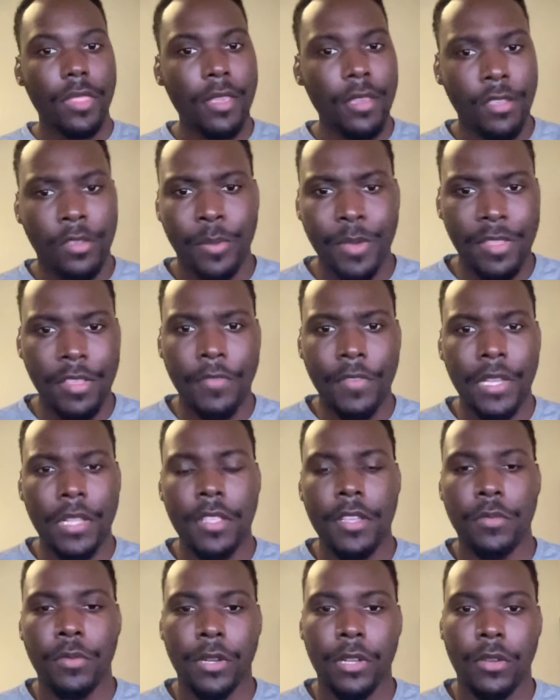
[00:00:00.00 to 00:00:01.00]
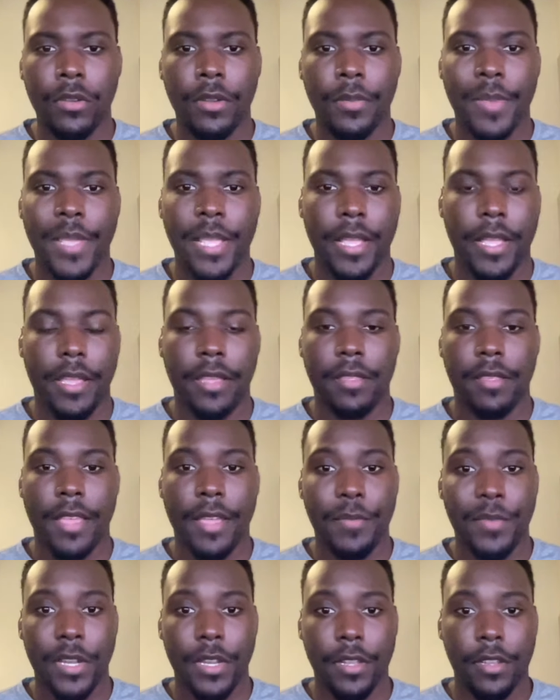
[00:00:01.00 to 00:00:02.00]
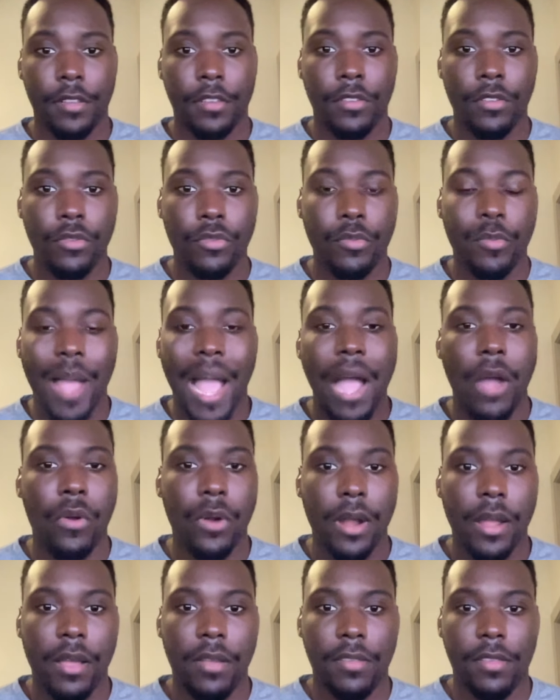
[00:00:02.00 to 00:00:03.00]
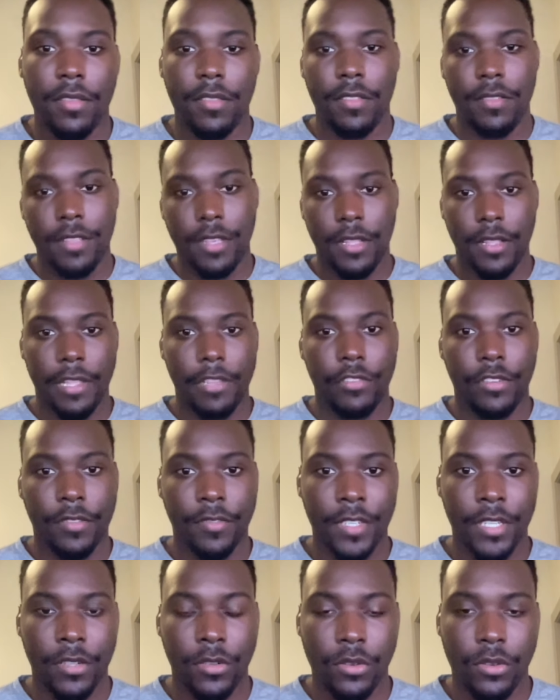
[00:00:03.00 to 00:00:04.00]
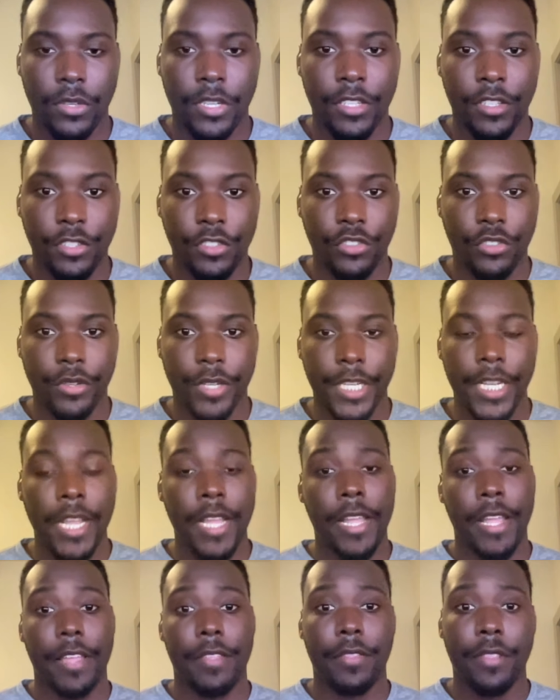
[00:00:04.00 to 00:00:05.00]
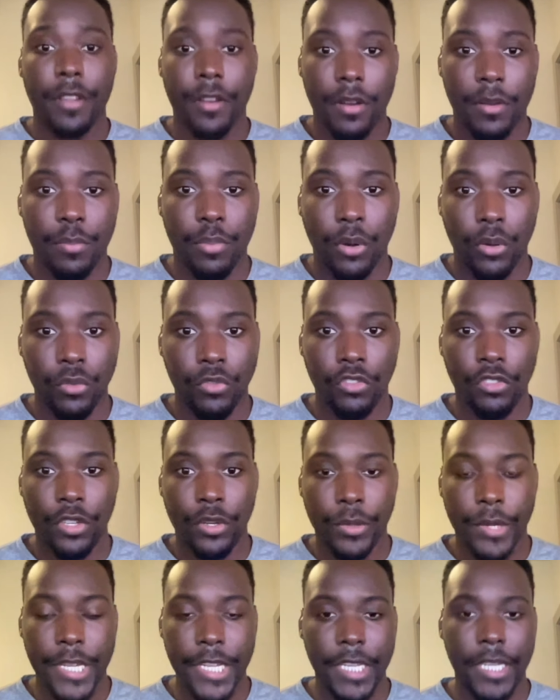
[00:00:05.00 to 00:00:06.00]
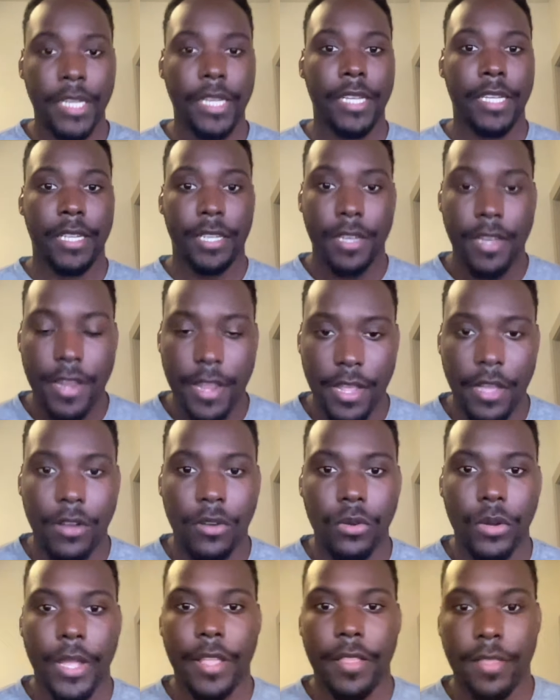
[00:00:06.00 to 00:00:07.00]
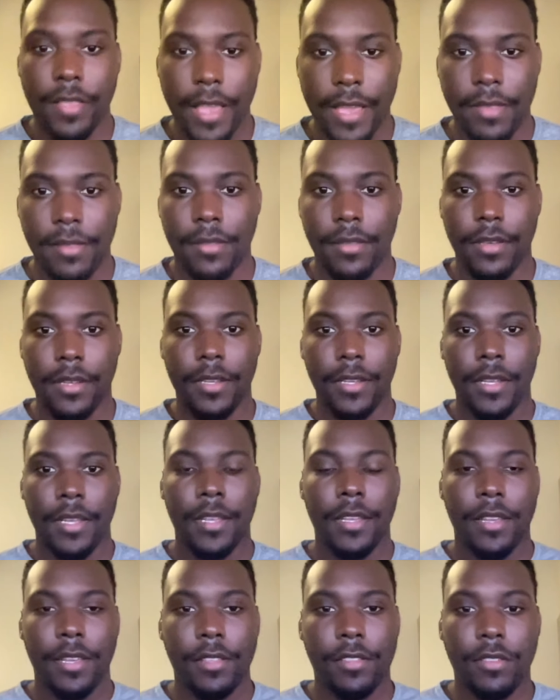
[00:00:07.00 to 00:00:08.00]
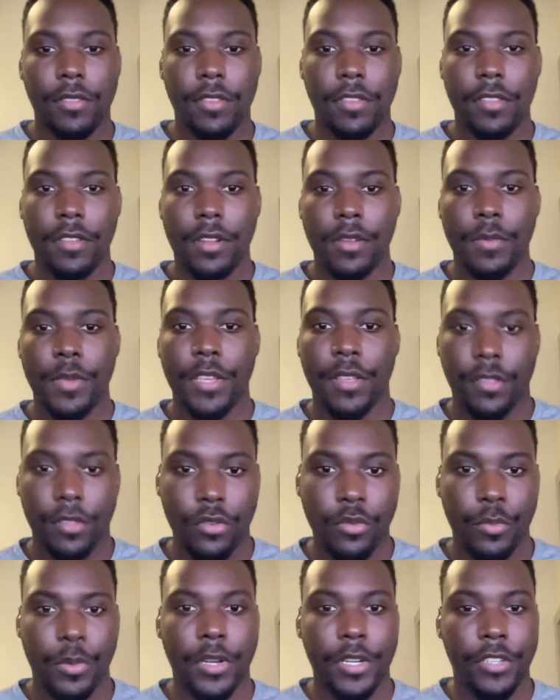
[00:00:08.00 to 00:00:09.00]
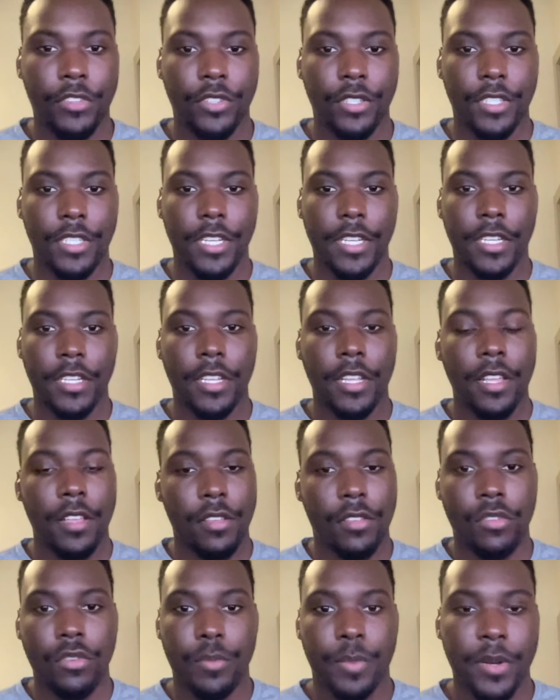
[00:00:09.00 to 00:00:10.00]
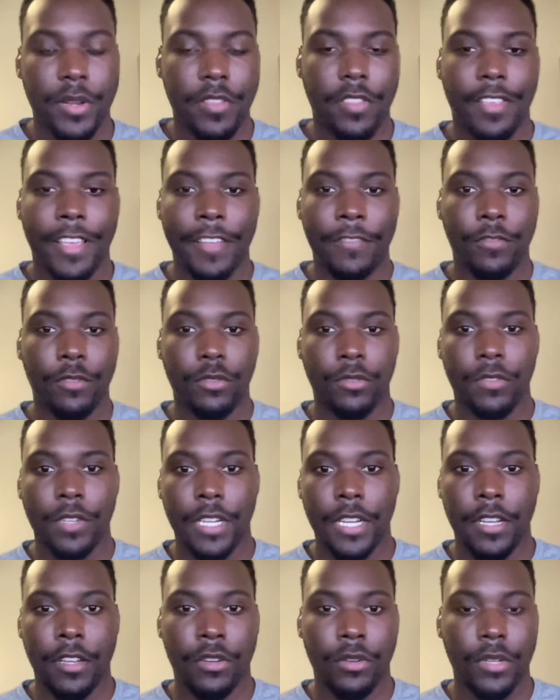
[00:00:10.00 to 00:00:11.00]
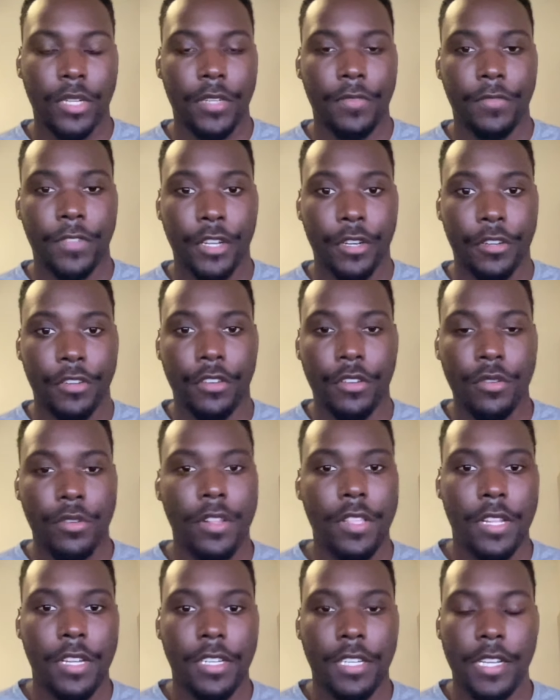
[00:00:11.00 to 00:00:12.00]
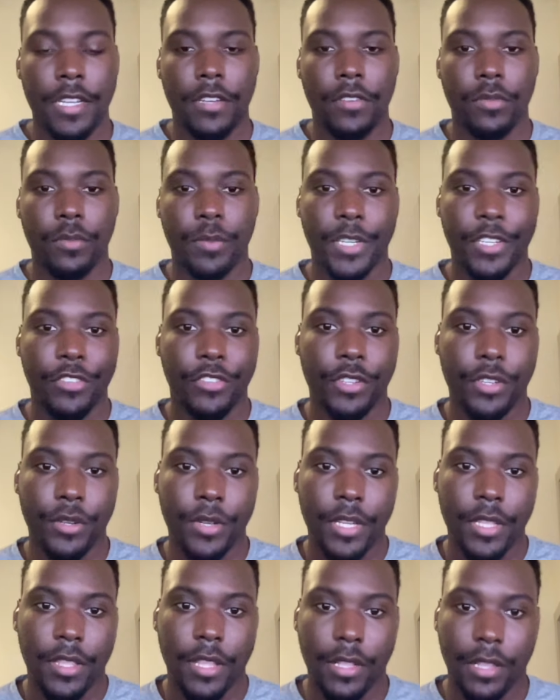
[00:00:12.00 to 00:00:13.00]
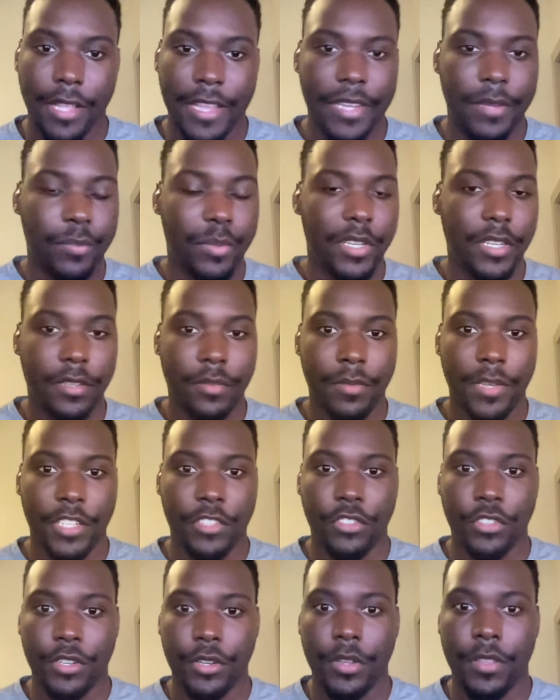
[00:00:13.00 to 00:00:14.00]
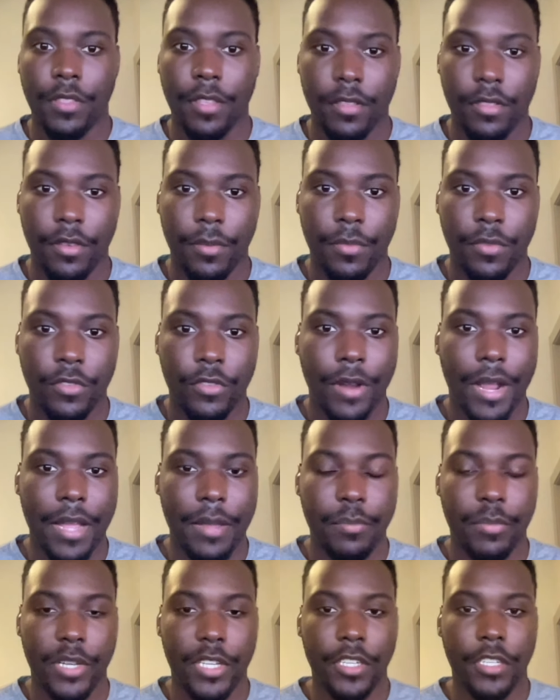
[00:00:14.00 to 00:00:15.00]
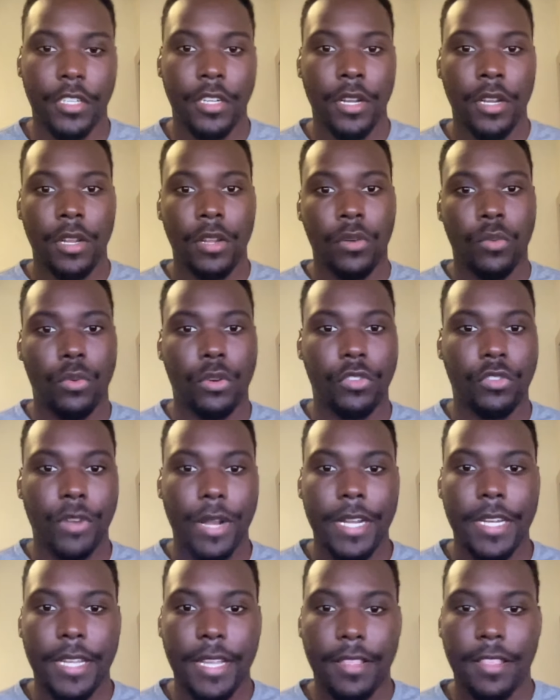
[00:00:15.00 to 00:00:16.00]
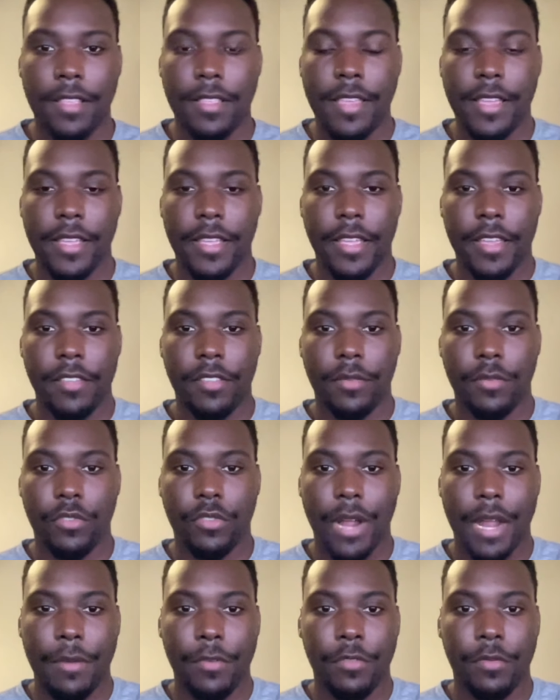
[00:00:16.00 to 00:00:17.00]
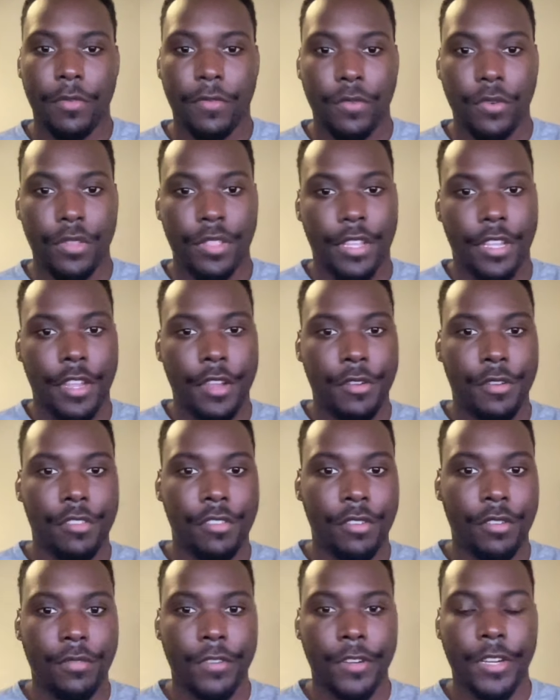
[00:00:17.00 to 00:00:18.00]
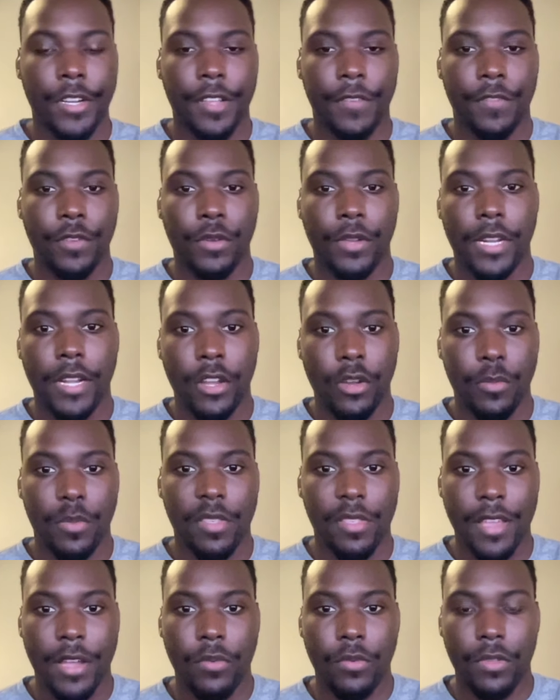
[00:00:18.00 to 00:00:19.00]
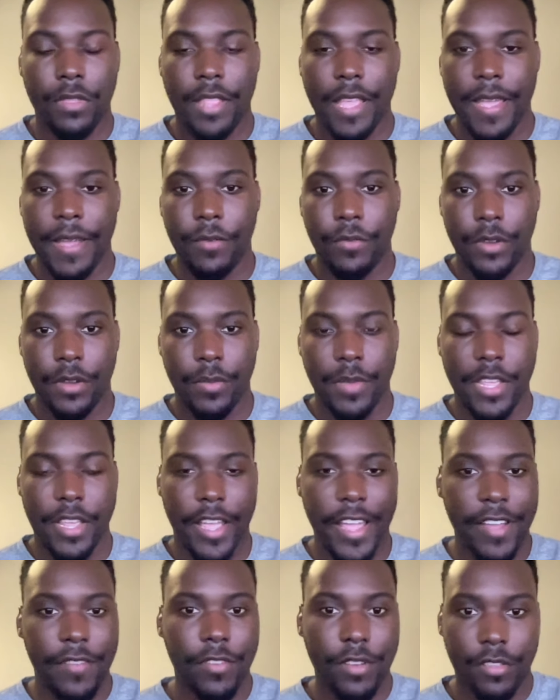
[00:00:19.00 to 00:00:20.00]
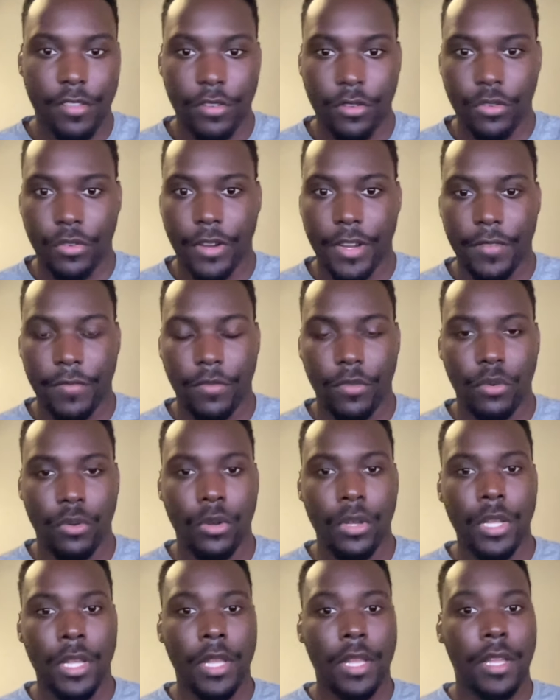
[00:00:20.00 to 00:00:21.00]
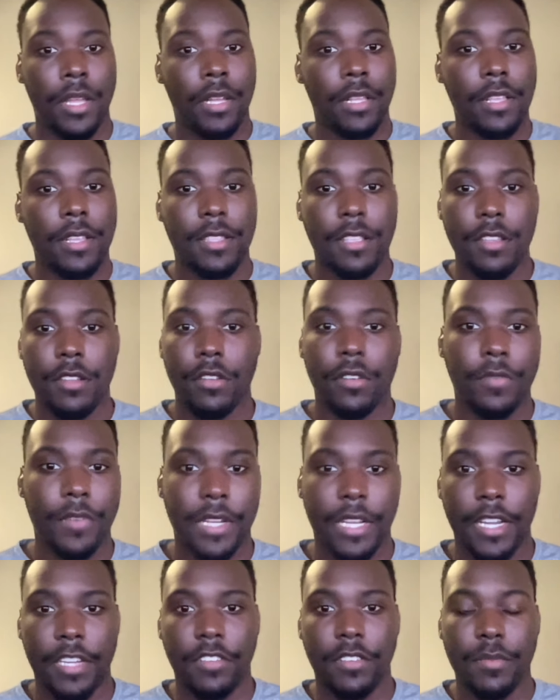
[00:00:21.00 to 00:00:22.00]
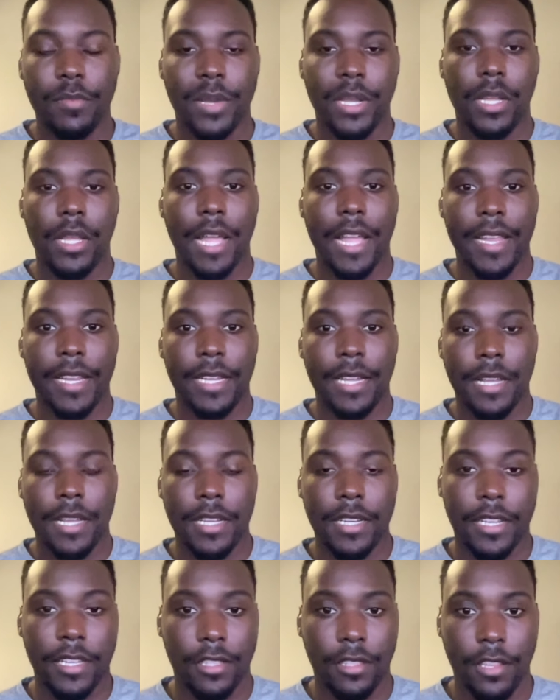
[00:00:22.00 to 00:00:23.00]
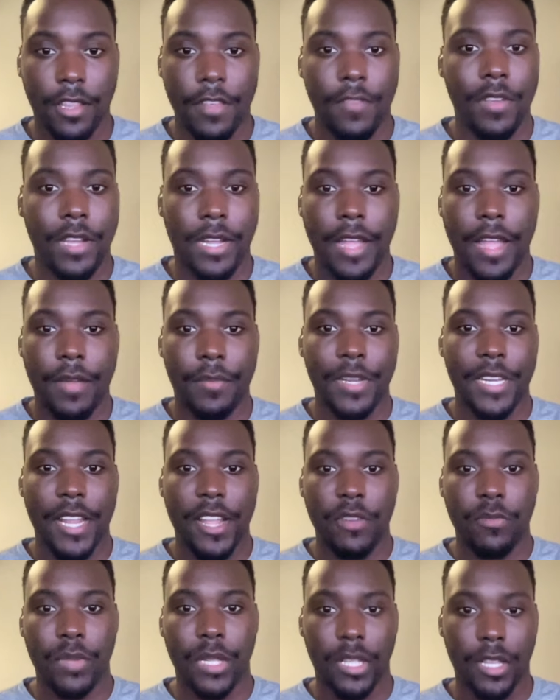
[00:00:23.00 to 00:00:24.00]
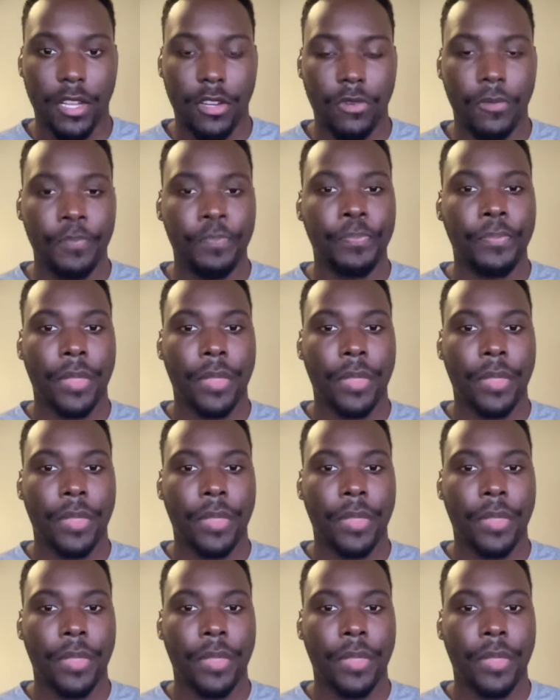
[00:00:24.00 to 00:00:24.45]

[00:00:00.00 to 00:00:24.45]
Specifically, we're going to be examining two powerhouses in the electric vehicle industry and their approach to it, NIO and Tesla. So this is going to be a super interesting, super insightful video. If you're new to the channel, make sure you hit the like button. Make sure you hit the subscribe button. We're trying to get to 10K subscribers before the year is over. If you could help us out with that, we'd be ever so grateful. Click the notification bell icon and leave a comment down below.